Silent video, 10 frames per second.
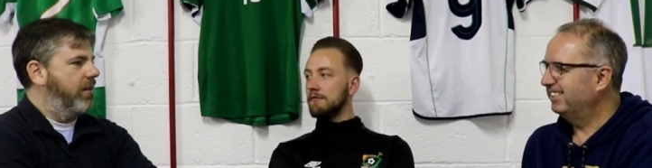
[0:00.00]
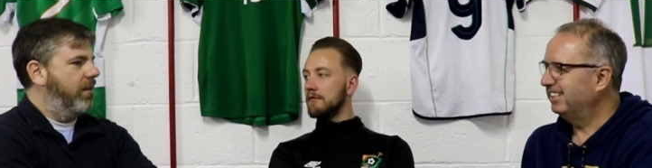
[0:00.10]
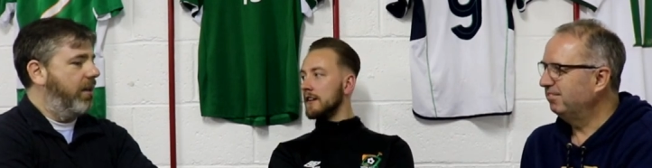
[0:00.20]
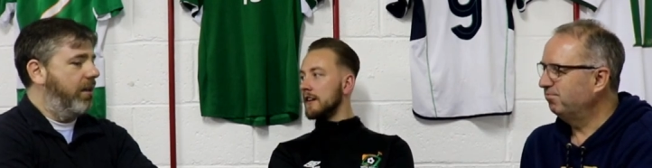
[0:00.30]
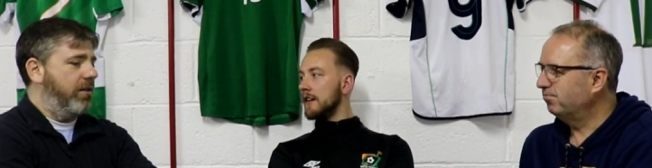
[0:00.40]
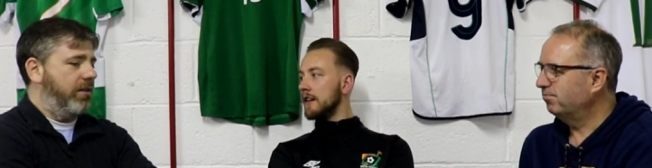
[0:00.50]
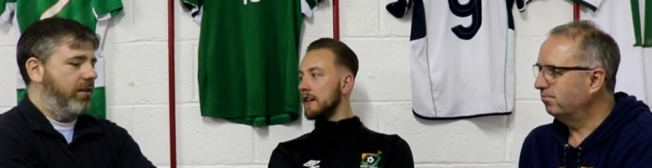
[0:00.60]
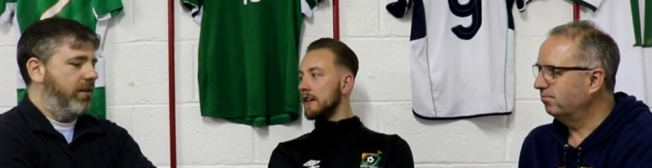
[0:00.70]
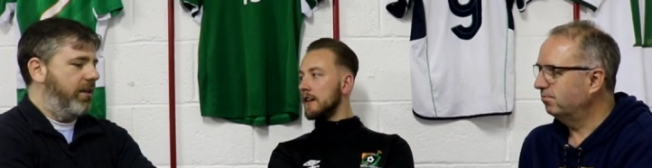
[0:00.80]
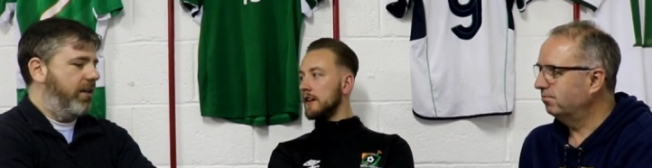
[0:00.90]
Speaker 1: and look,
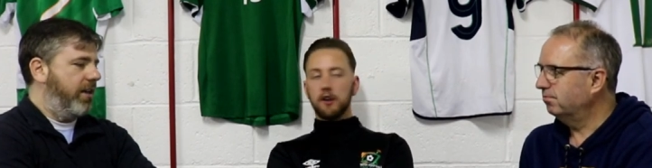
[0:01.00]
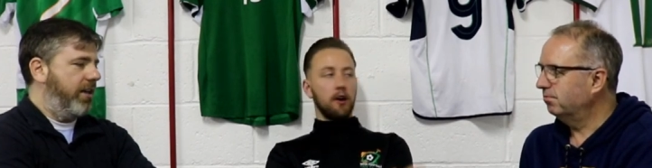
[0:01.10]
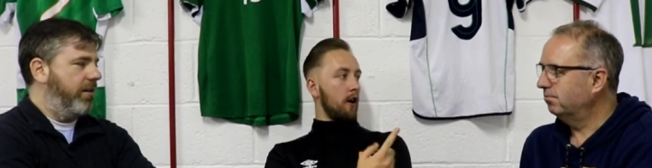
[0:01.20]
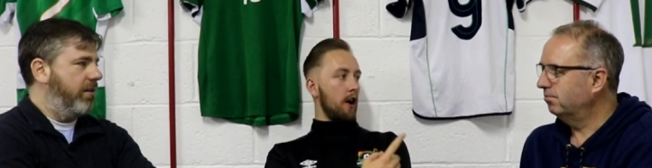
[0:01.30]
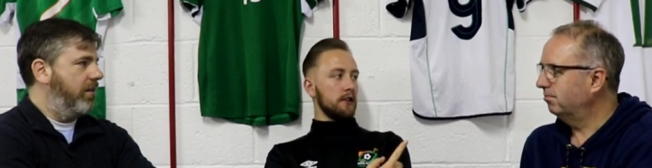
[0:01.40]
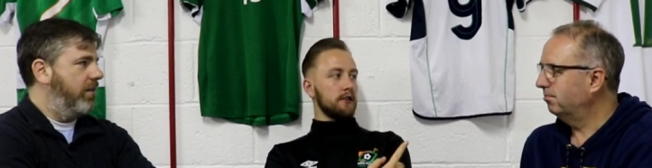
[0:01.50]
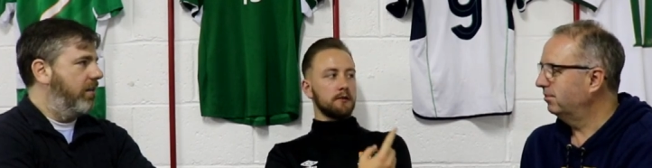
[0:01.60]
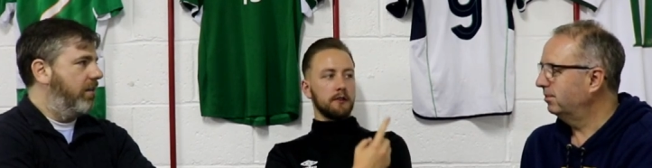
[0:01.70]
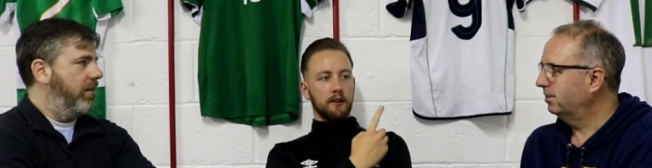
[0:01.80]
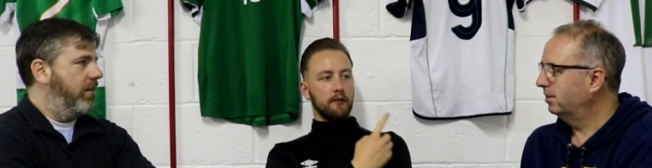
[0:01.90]
uh, Joe
Speaker 2: Hodge as
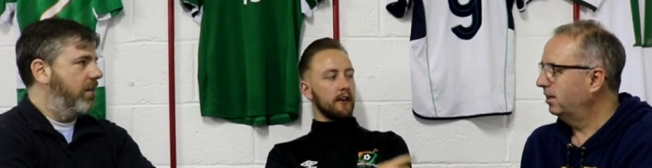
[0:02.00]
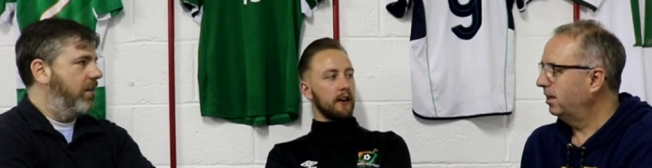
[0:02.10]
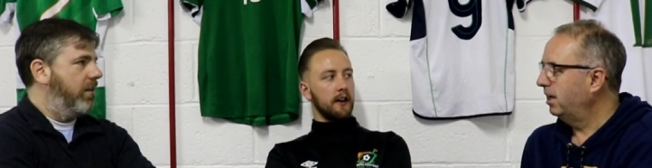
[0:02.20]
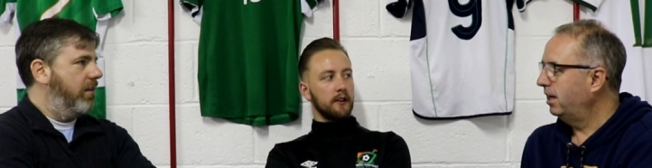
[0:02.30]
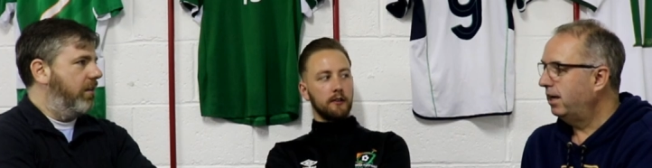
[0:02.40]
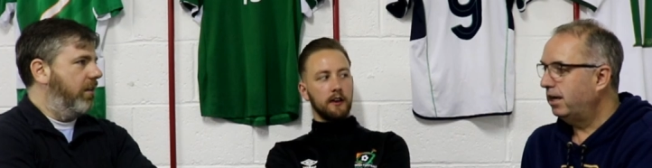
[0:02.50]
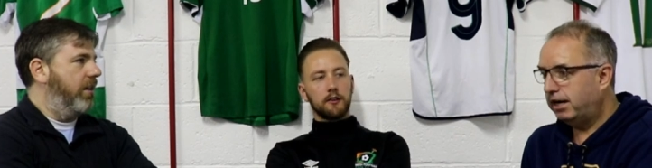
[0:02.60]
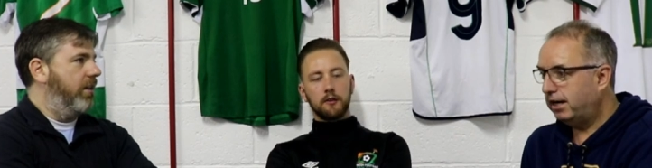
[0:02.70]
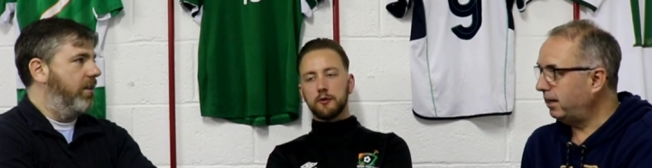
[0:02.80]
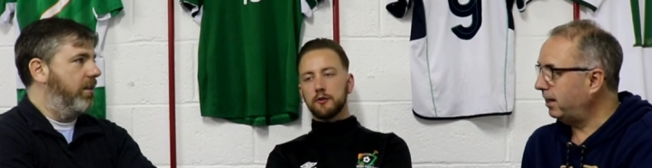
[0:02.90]
well. Don't forget as well.
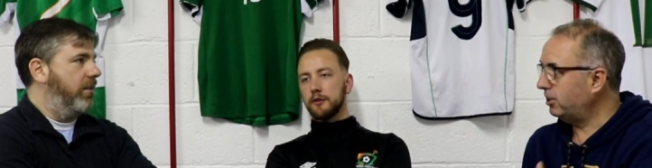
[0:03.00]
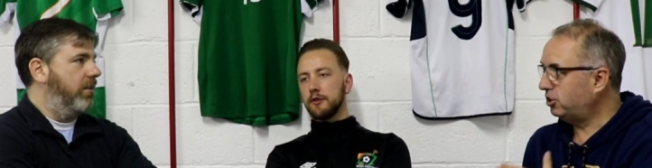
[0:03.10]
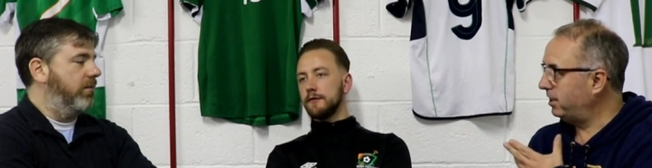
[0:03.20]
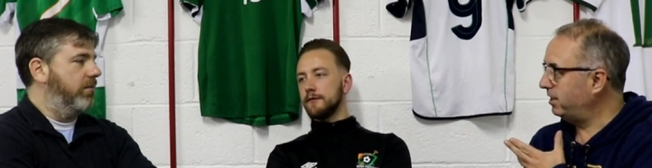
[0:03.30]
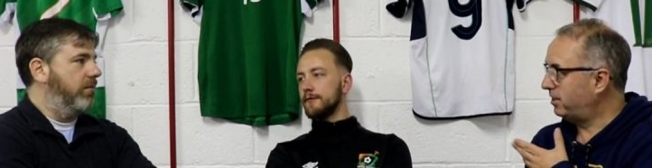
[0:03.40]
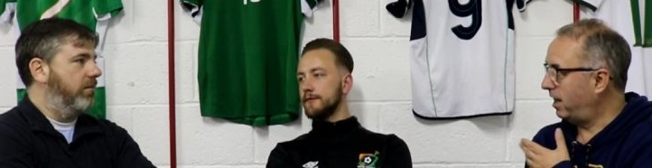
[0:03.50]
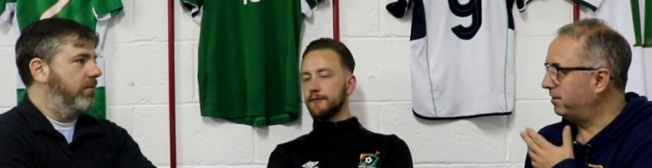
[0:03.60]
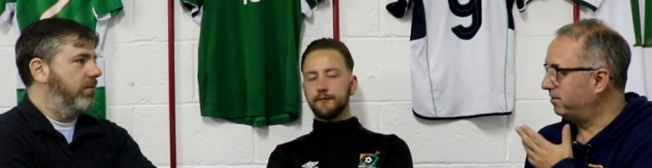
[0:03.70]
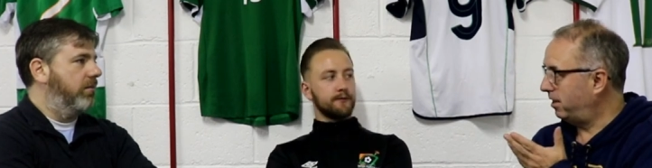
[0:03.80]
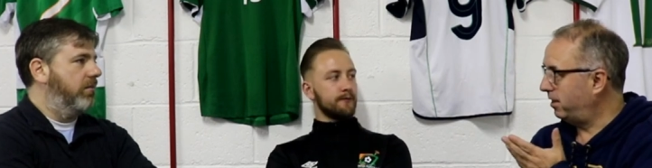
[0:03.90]
Yeah,
Speaker 1: actually,
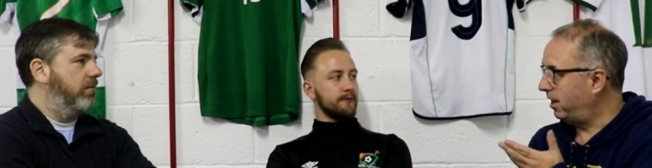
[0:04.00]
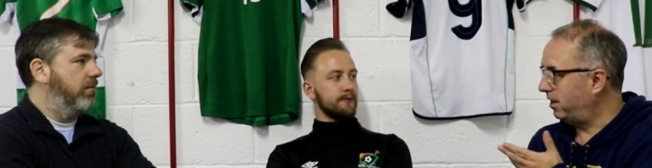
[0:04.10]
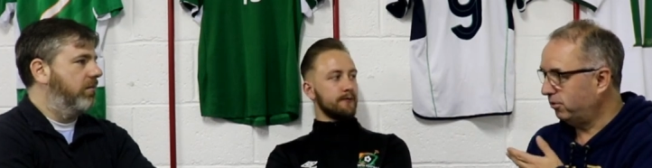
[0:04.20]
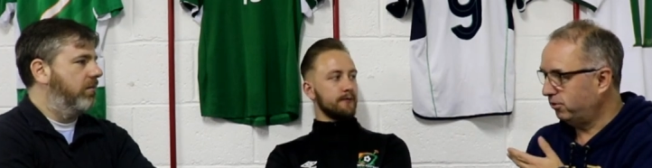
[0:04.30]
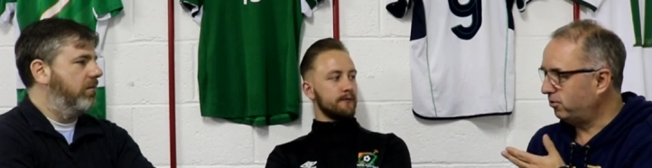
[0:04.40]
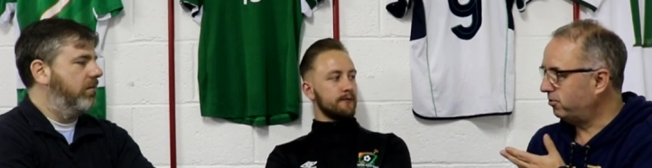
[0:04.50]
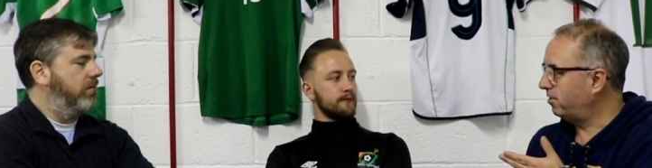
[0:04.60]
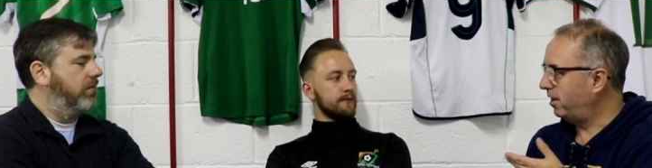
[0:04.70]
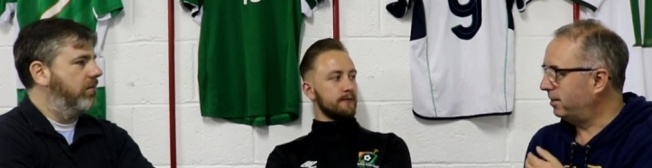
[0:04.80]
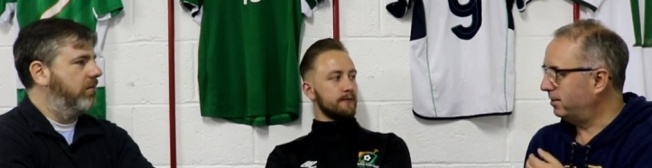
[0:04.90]
and, and another
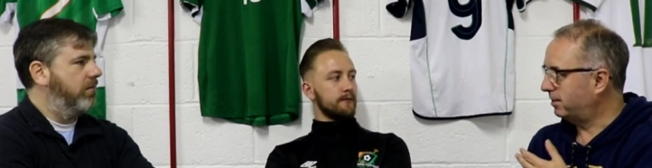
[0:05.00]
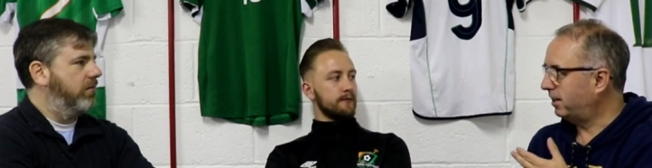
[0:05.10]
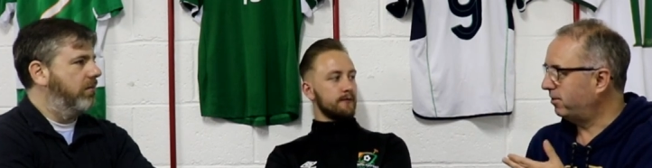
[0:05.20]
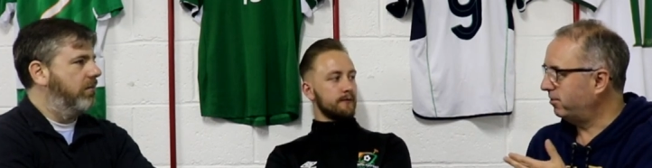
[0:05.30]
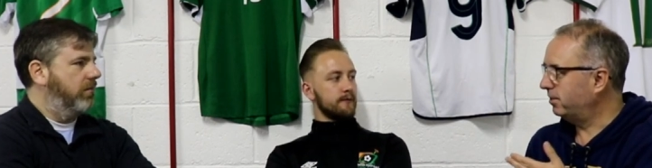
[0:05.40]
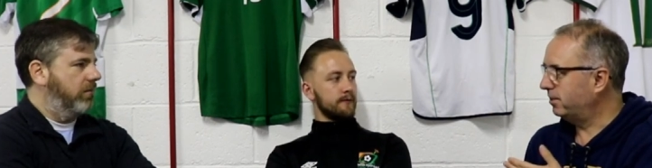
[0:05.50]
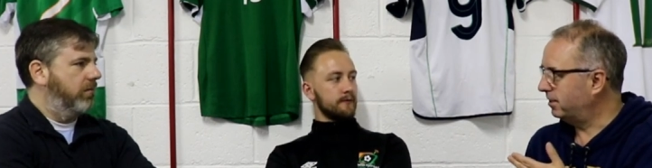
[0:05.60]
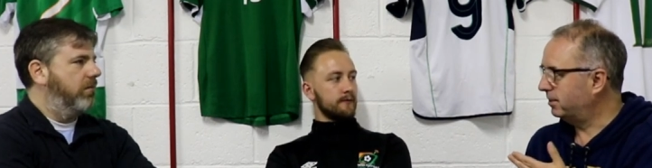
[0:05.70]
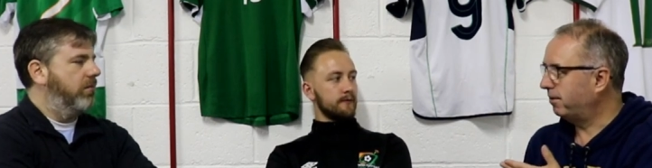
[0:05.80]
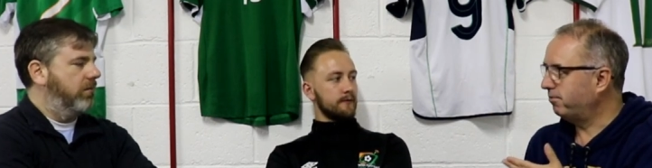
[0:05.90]
uh, star of the, the
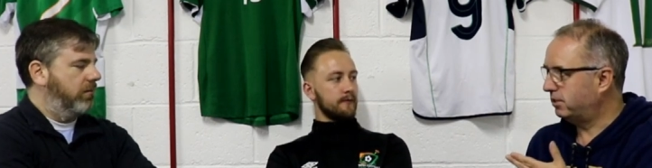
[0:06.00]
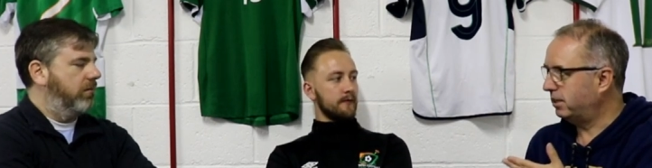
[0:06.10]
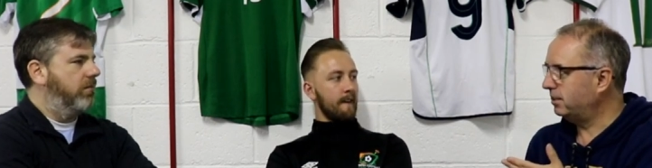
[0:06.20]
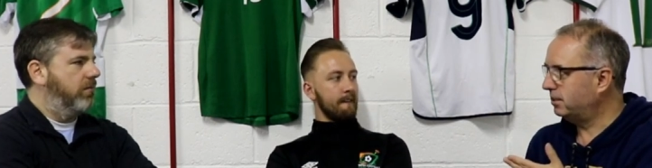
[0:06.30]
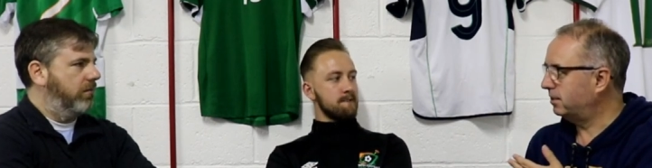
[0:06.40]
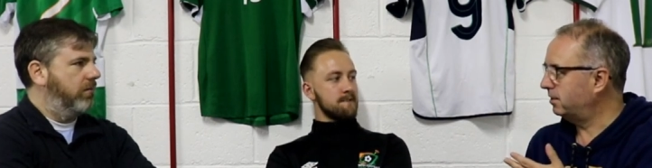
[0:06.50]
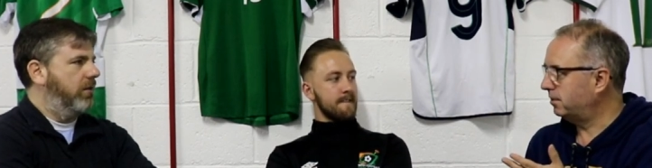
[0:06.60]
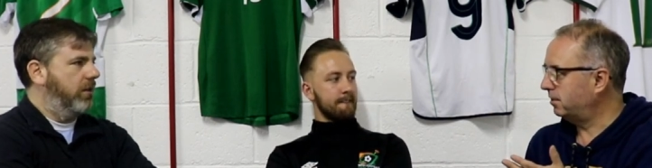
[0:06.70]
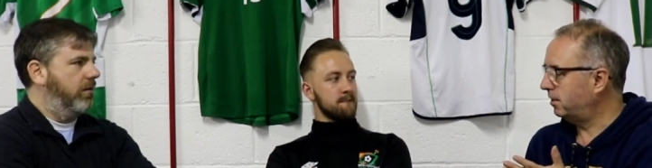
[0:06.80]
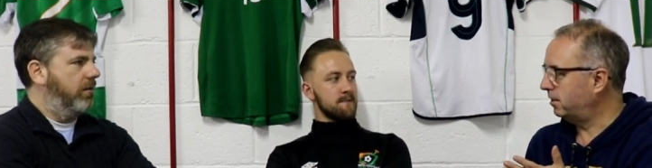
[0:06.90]
17s uh, yeah.